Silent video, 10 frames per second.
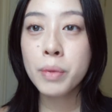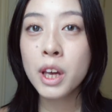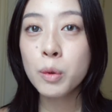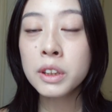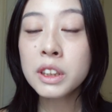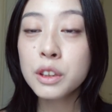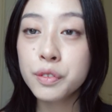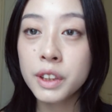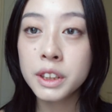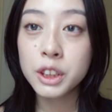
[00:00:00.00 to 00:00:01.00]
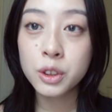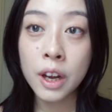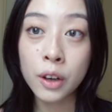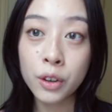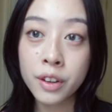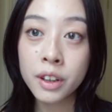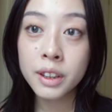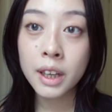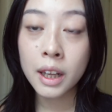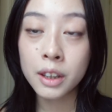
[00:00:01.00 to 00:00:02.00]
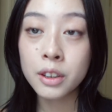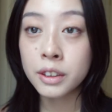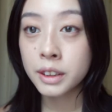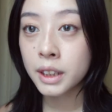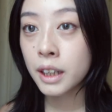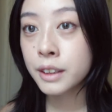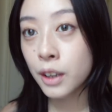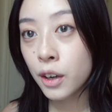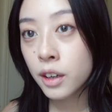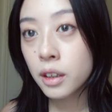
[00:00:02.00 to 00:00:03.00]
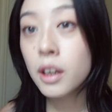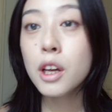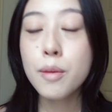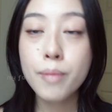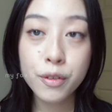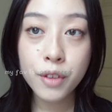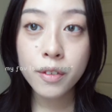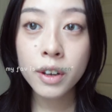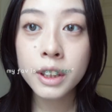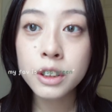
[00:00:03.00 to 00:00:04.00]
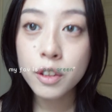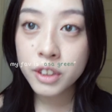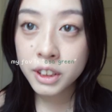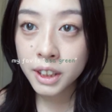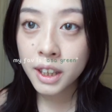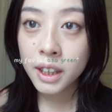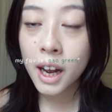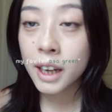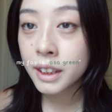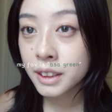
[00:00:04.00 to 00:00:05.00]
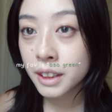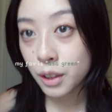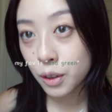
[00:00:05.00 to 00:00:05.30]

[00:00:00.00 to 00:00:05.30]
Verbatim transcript: but it was fun to try all the color contacts on my favorite is obviously Asa